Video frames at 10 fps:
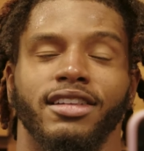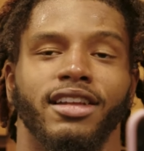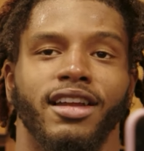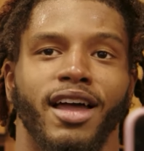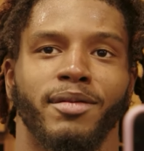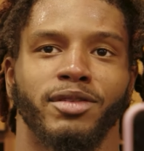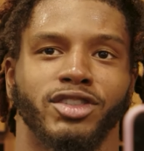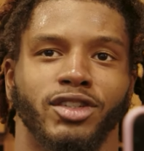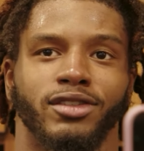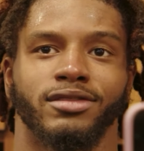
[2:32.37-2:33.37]
didn't happen,
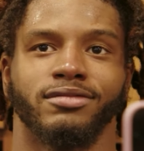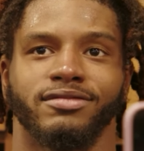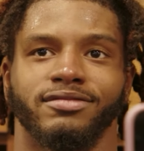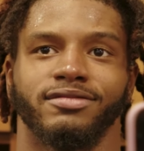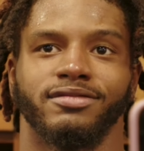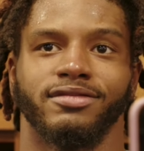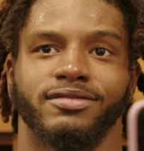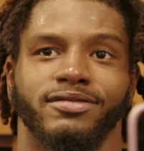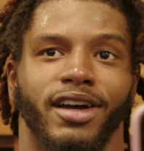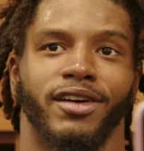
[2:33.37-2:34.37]
so
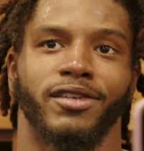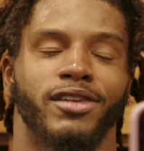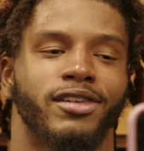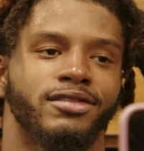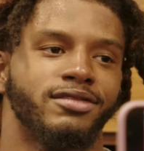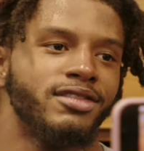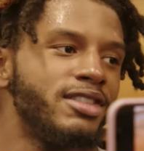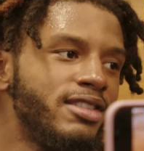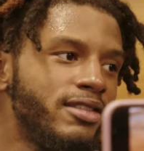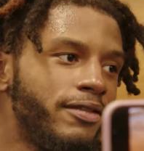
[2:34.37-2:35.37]
I don't know.
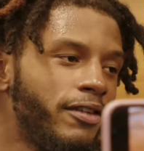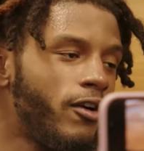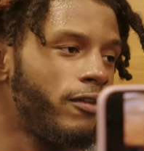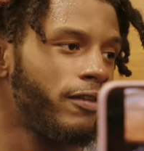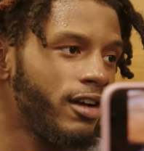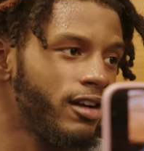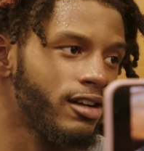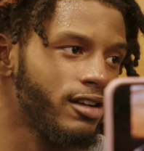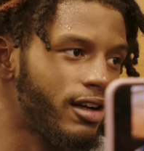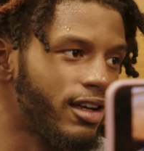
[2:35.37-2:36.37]
Go
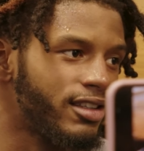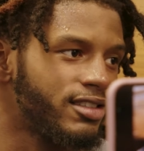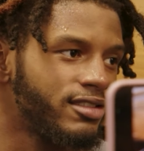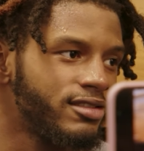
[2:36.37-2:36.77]
figure, I guess.